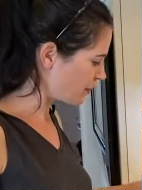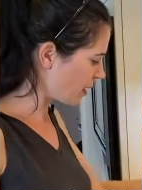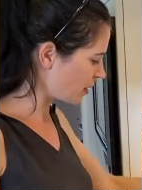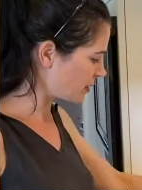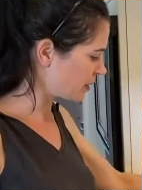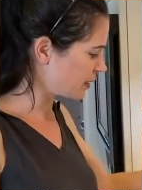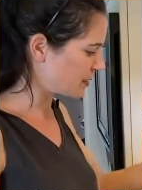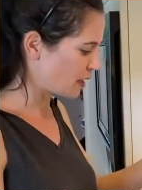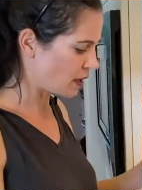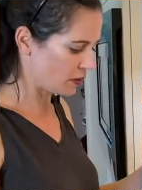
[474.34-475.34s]
parsley,
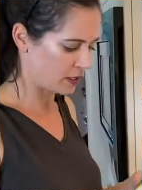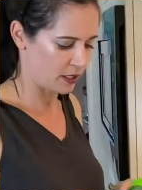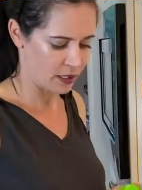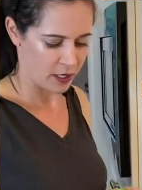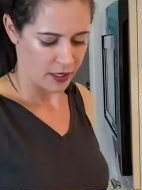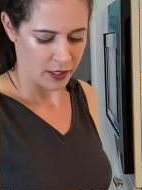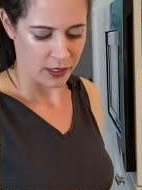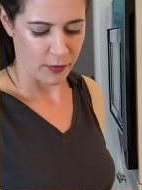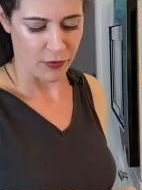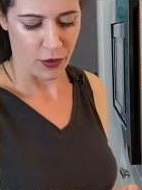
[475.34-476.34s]
salt.
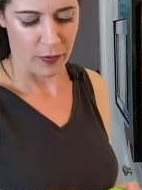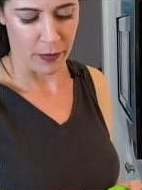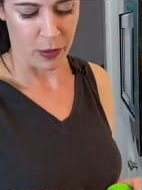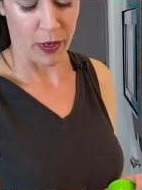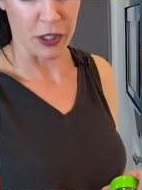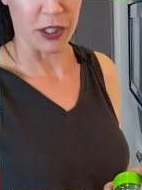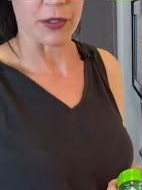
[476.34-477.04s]
Some of you may be watching your